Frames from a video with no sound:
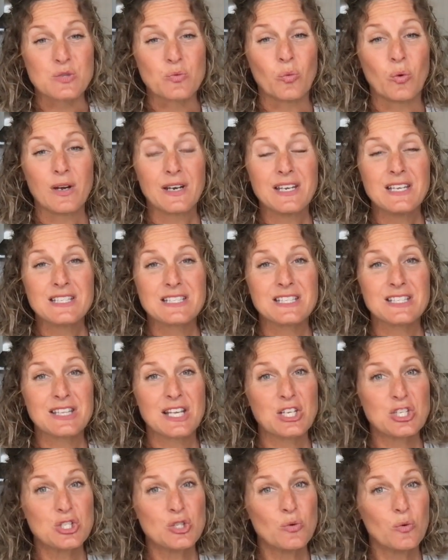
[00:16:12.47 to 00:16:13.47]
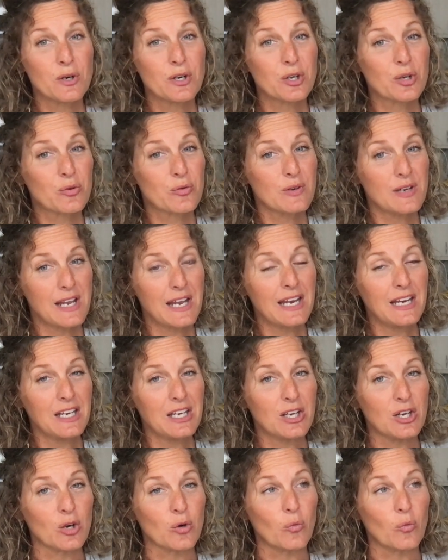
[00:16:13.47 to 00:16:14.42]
What is it that you want to create here?